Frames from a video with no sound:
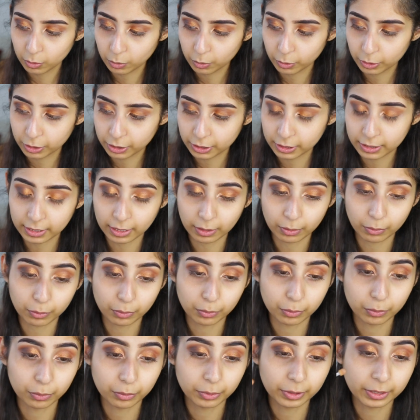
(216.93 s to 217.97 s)
which is that
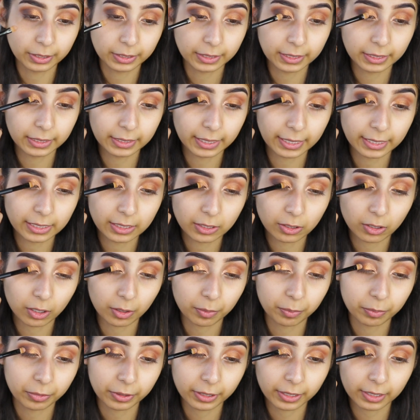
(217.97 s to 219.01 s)
really nice
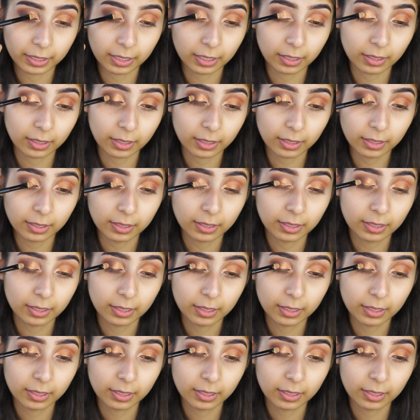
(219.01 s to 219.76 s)
coppery color,